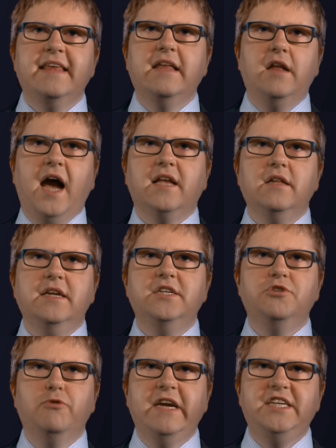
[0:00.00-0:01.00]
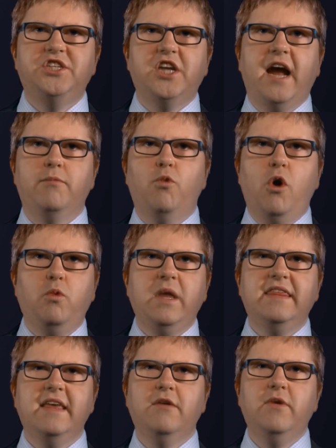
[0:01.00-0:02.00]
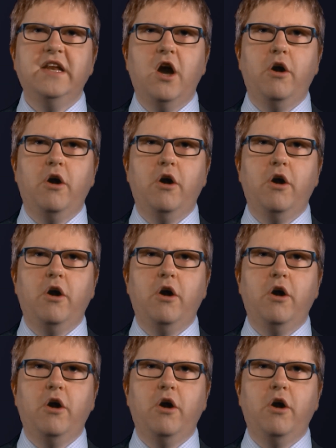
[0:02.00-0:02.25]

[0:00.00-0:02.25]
They're likely to reshape what we think we